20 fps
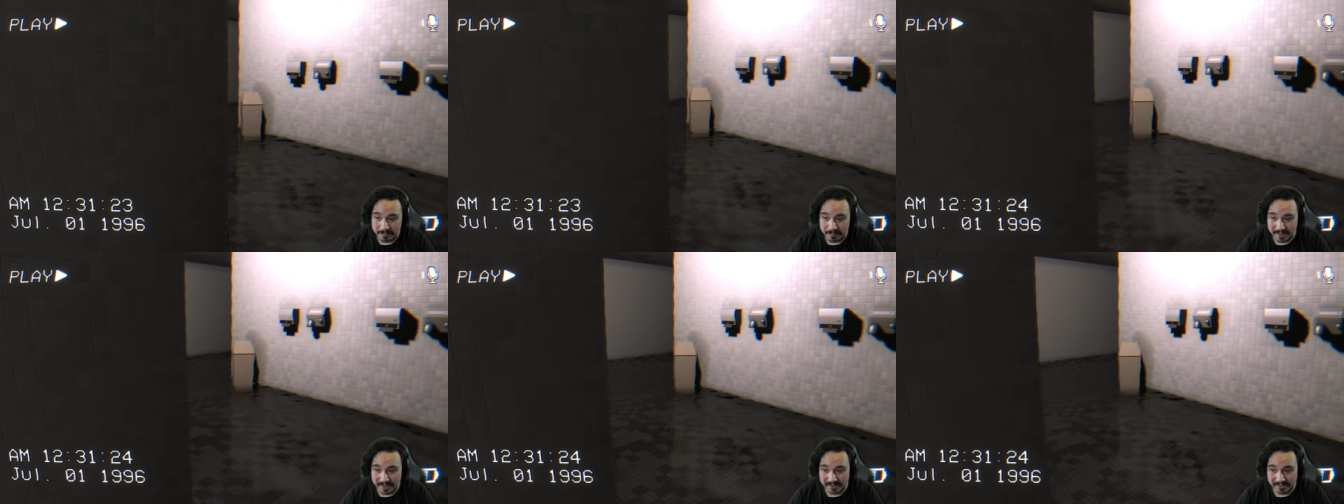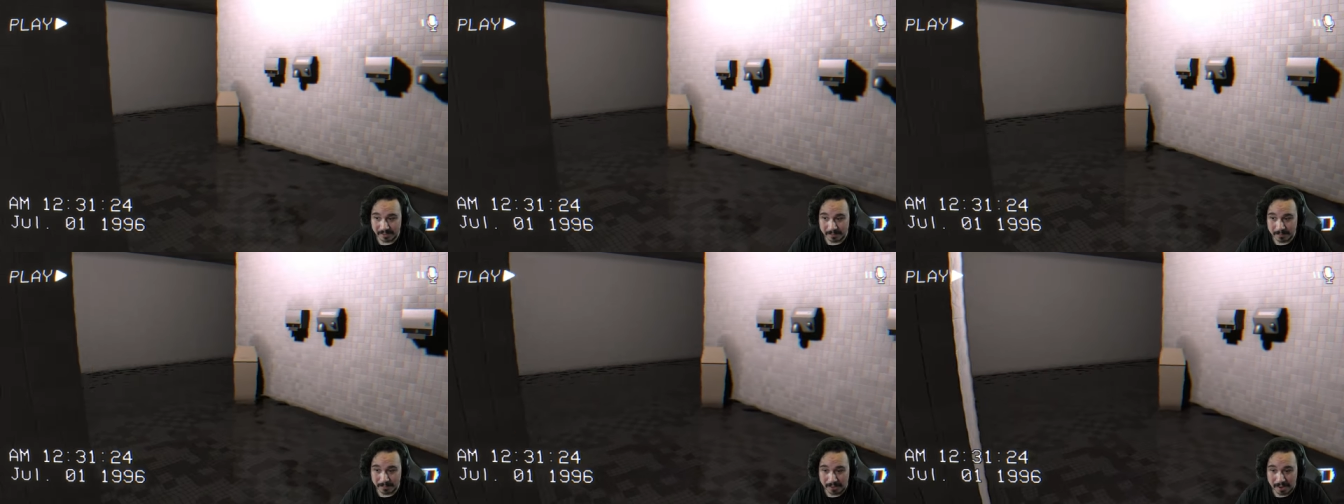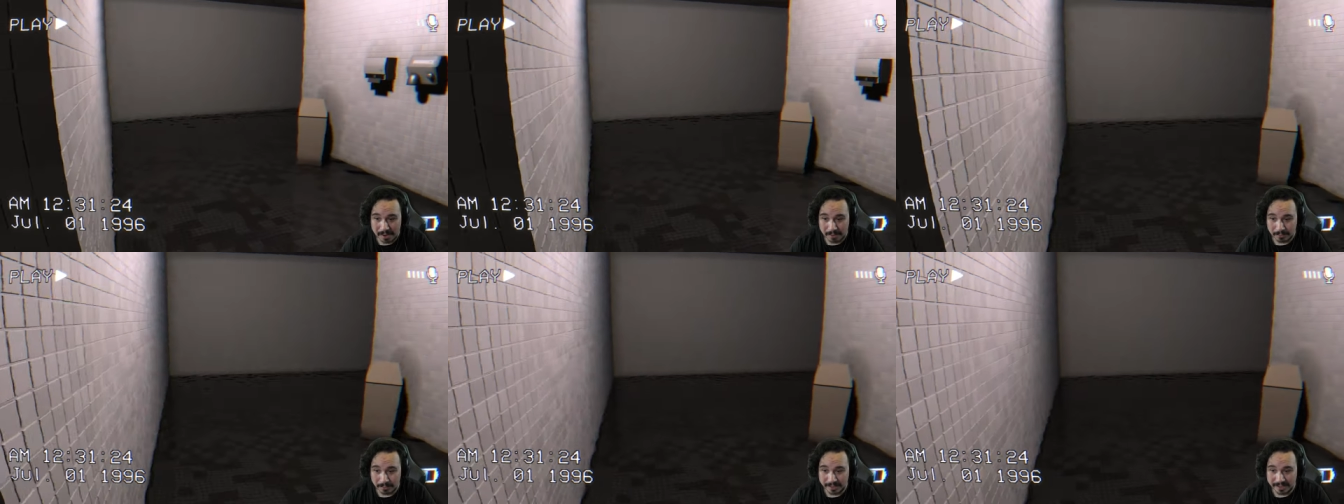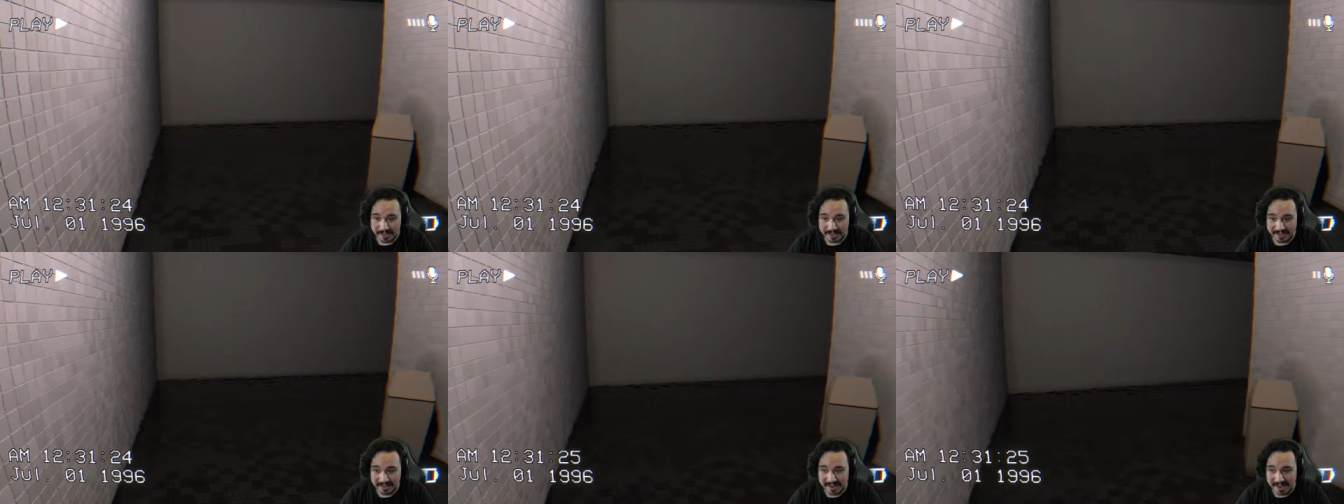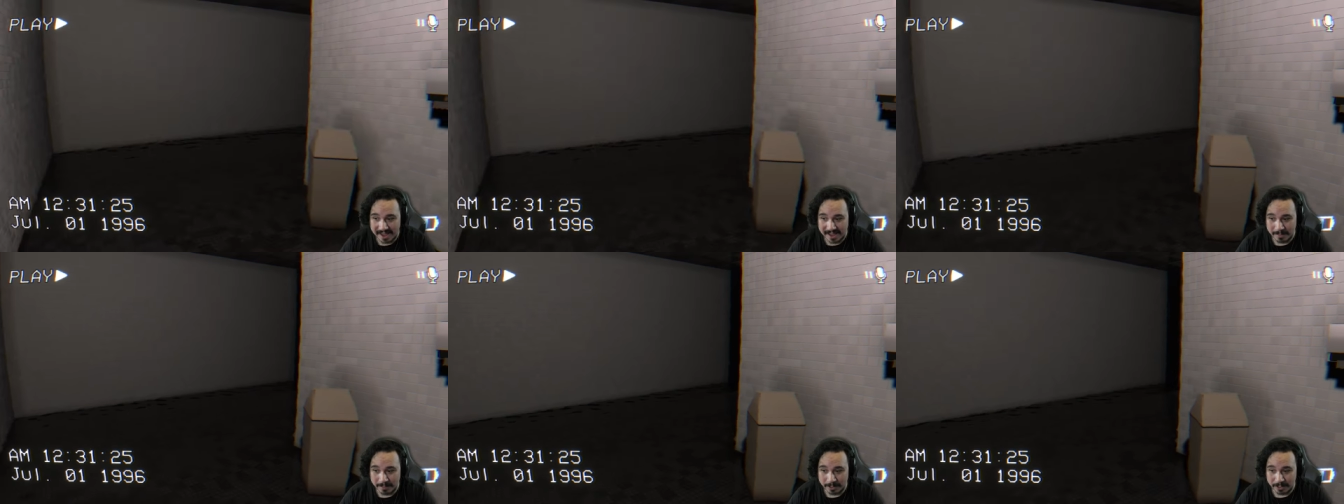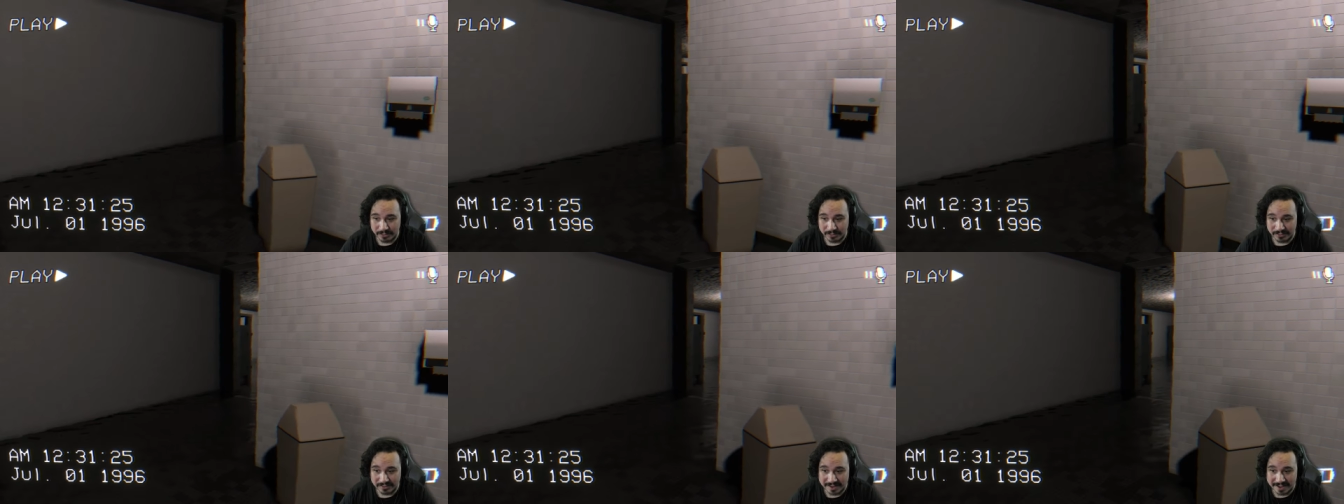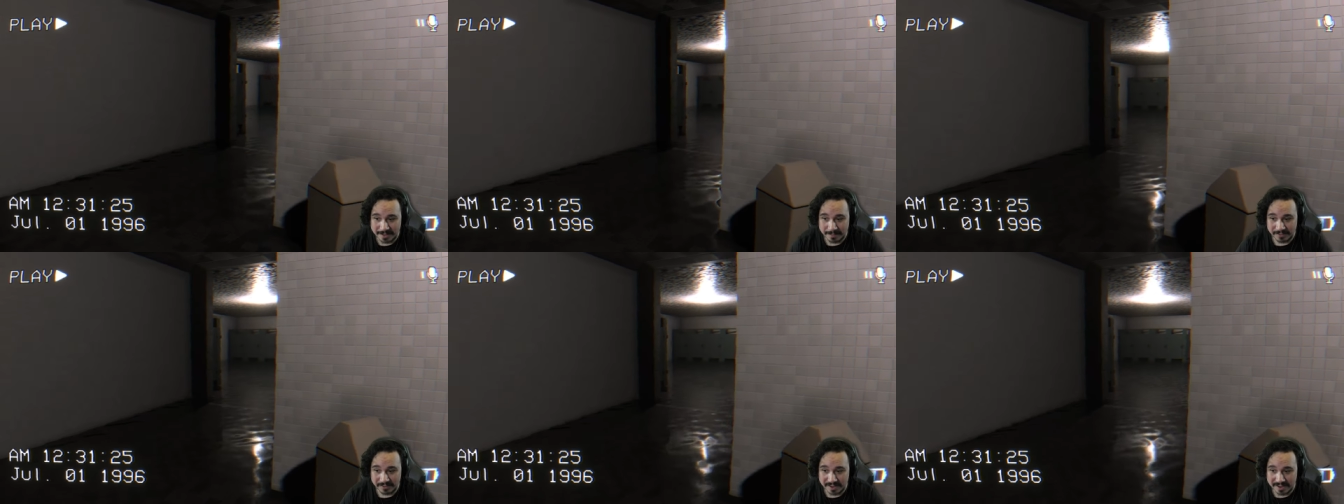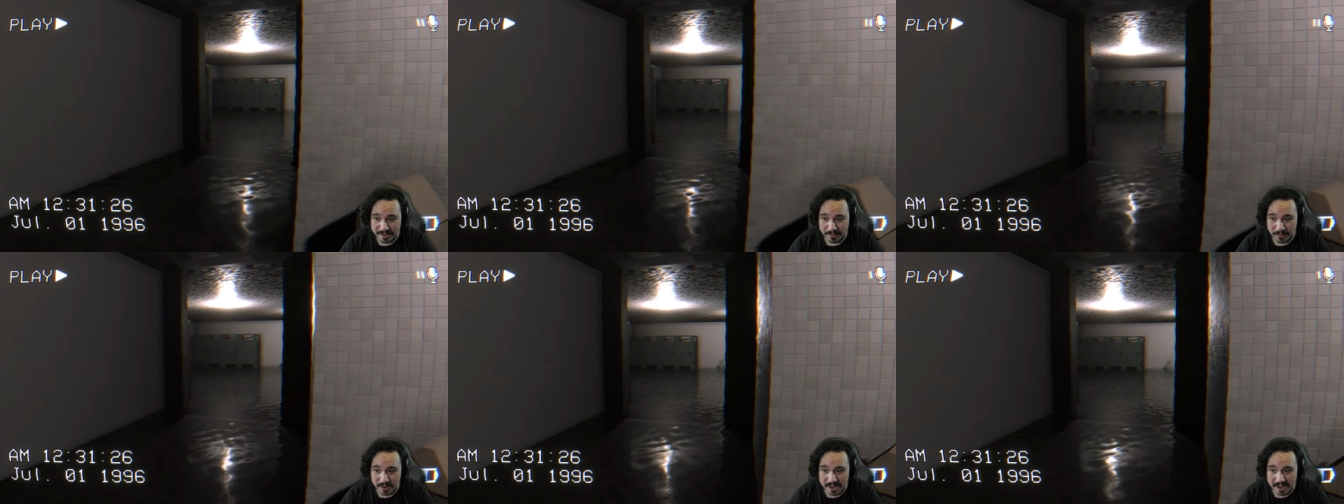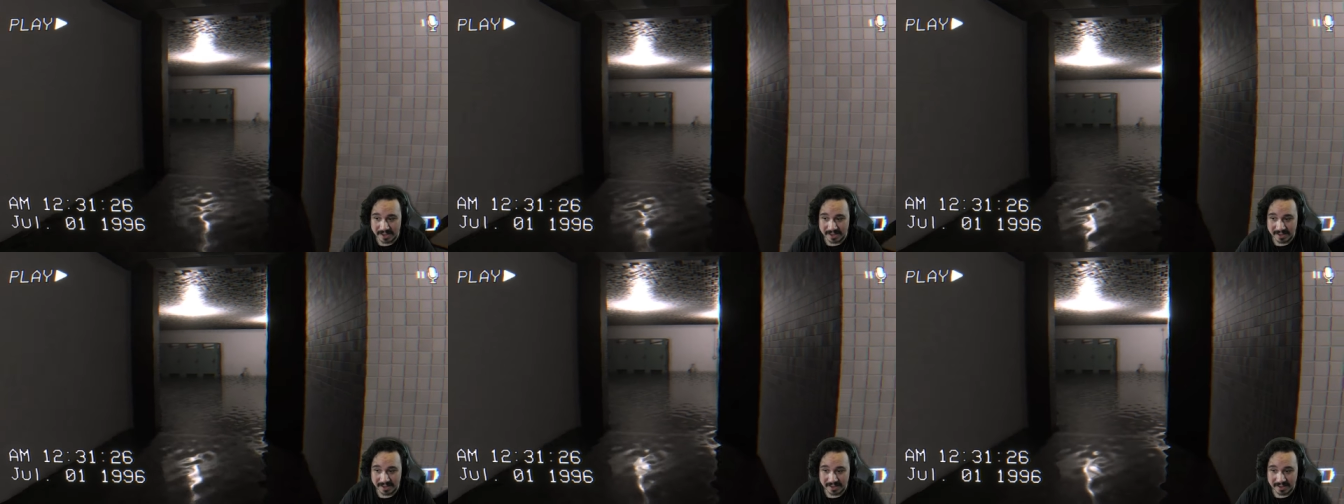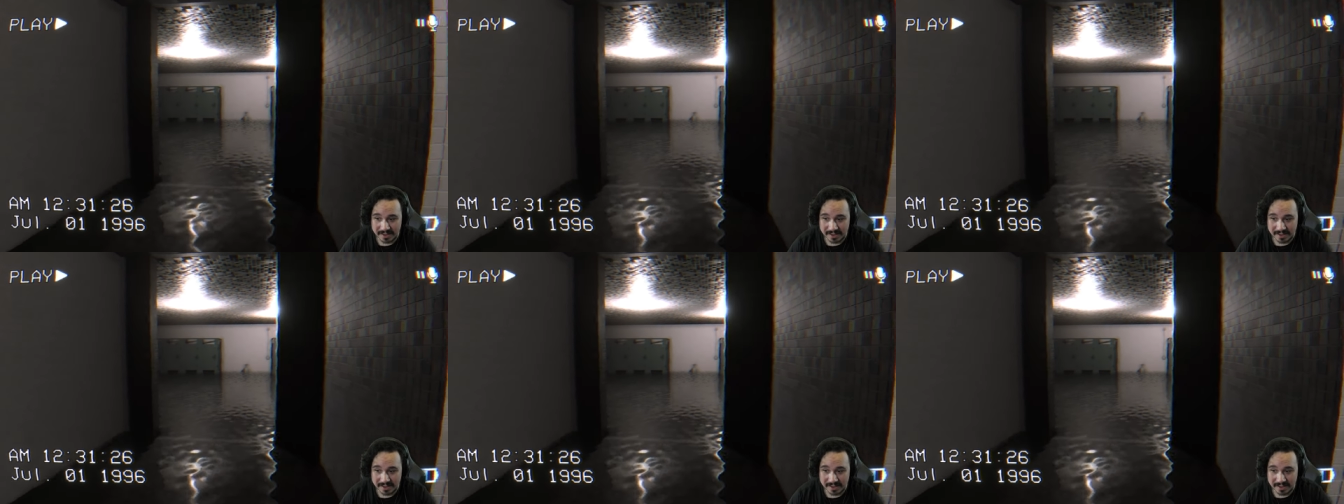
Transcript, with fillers: because I'm probably going to die a bunch of times anyway.